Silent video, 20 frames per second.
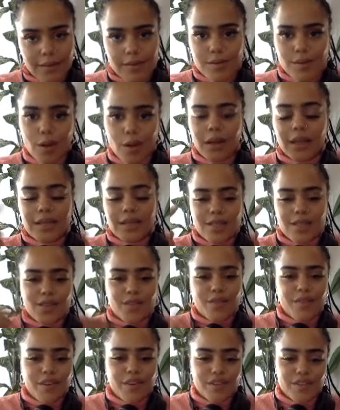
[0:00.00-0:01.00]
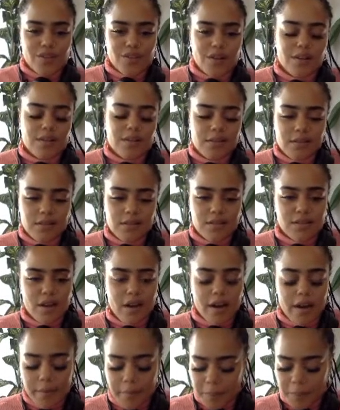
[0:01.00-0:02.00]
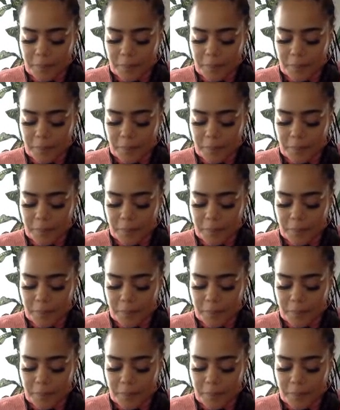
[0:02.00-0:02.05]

song into the first song. Sorry.